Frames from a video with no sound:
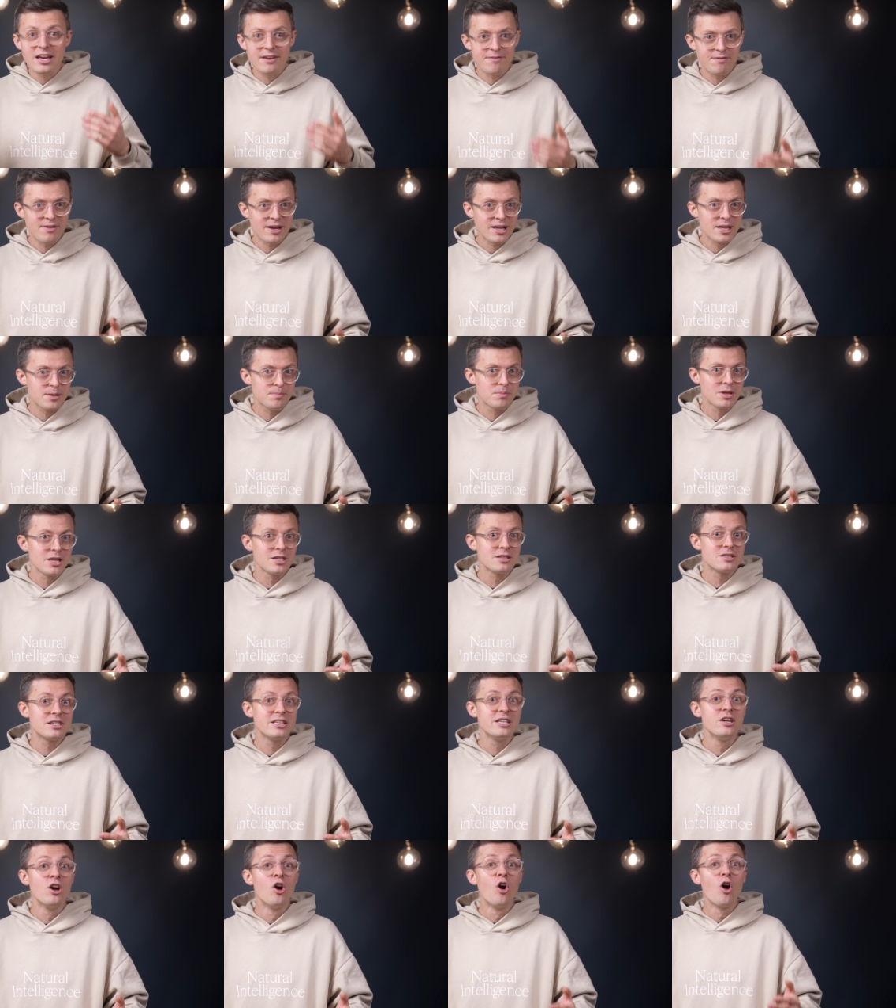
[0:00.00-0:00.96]

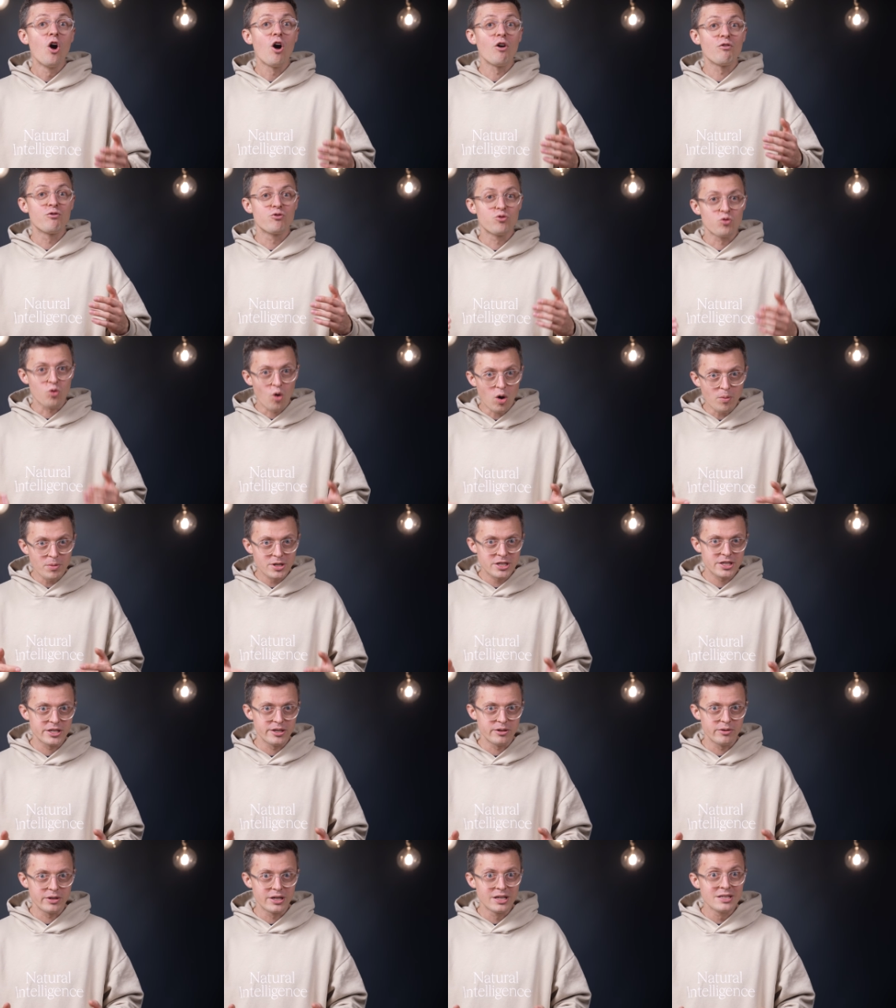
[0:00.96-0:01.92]
availability of raw
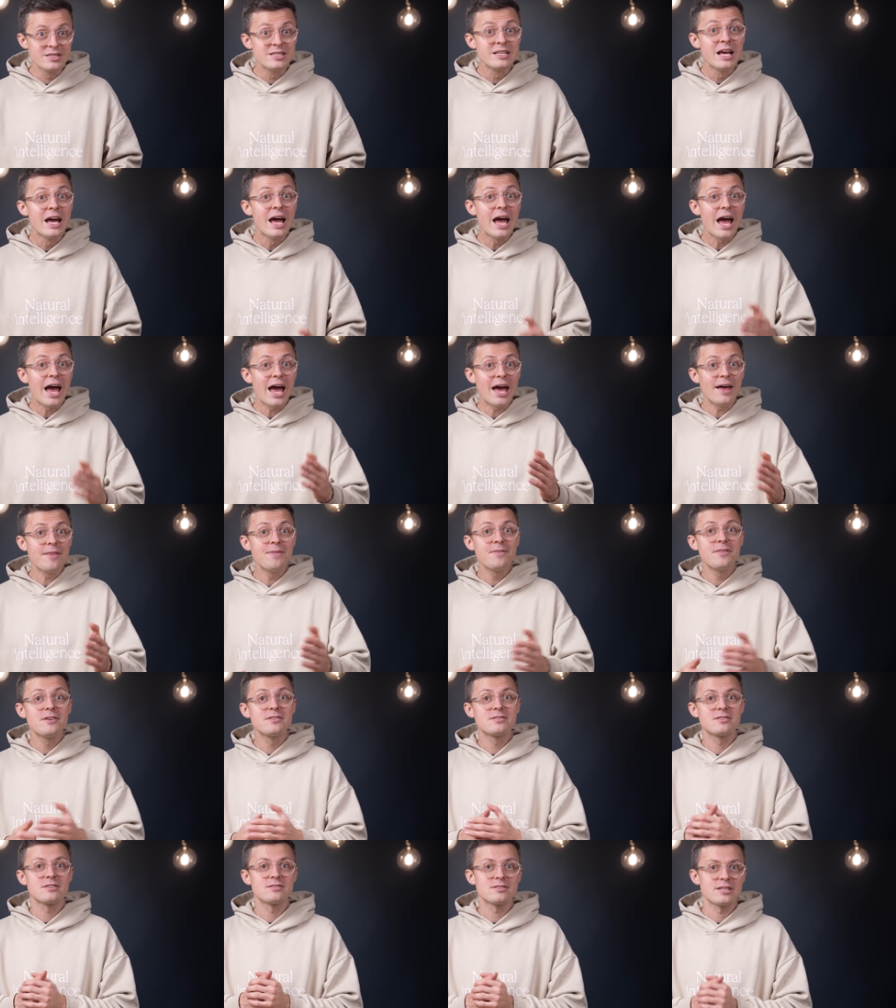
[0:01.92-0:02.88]
materials and
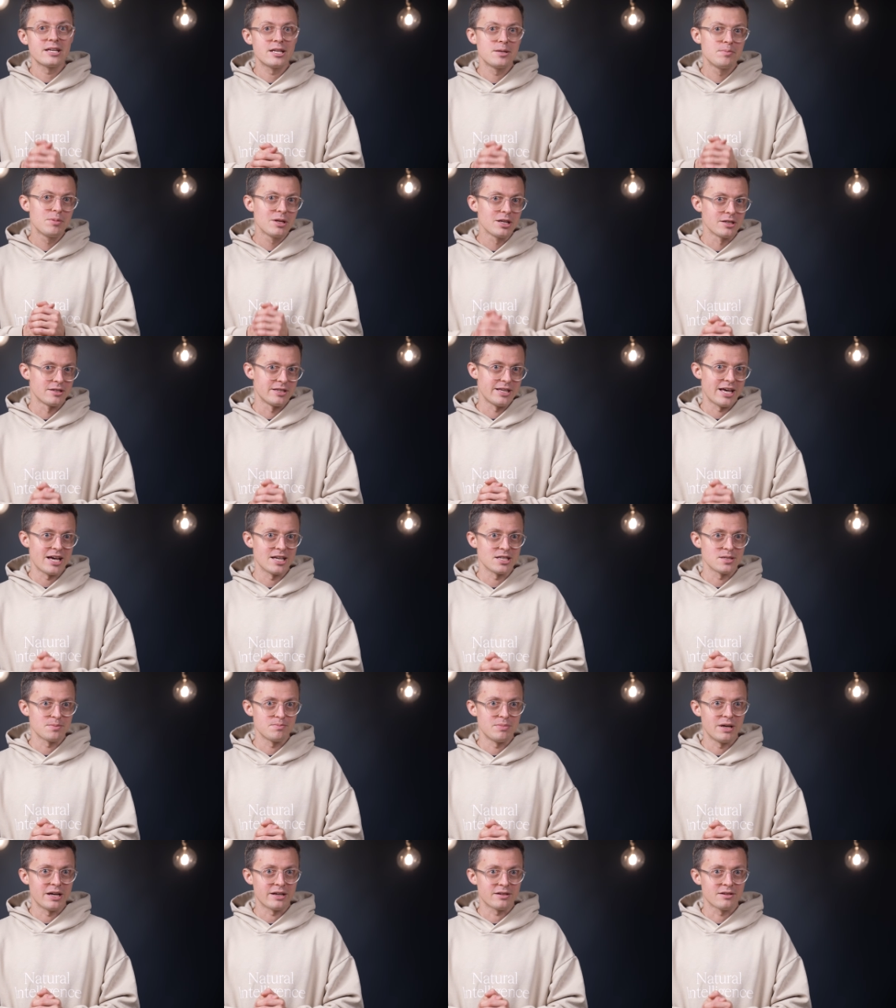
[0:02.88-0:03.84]
the sustainability
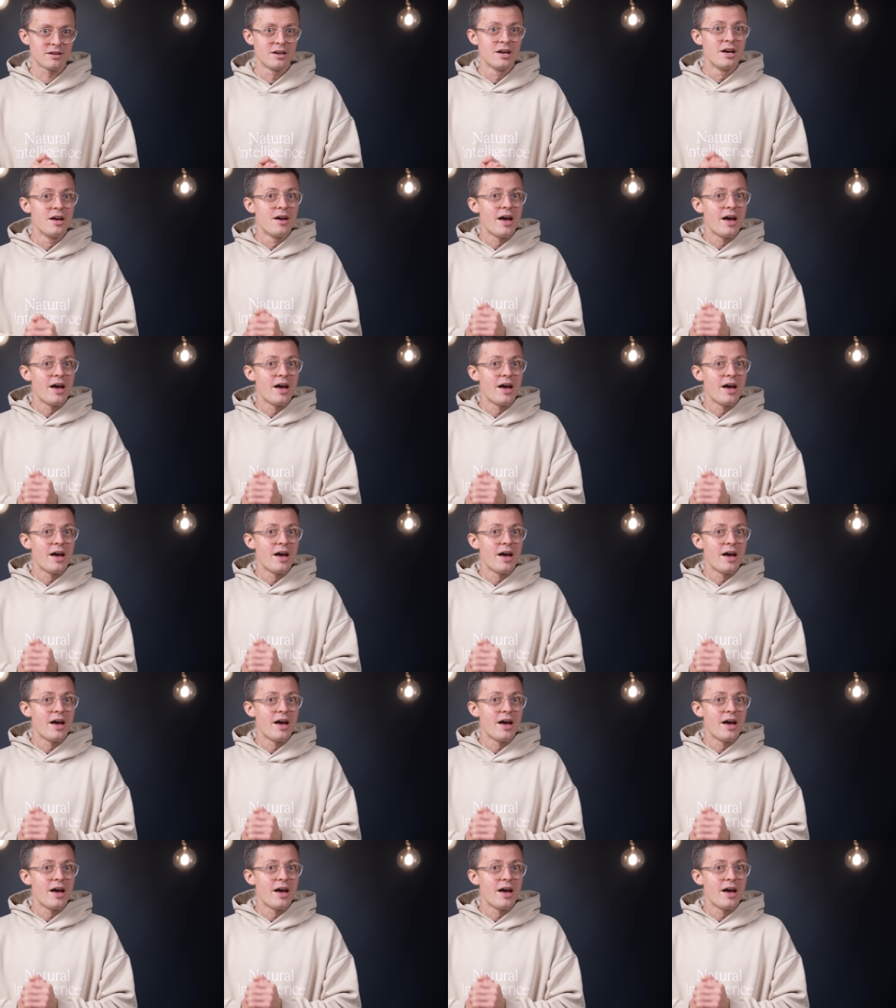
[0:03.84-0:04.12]
aspect.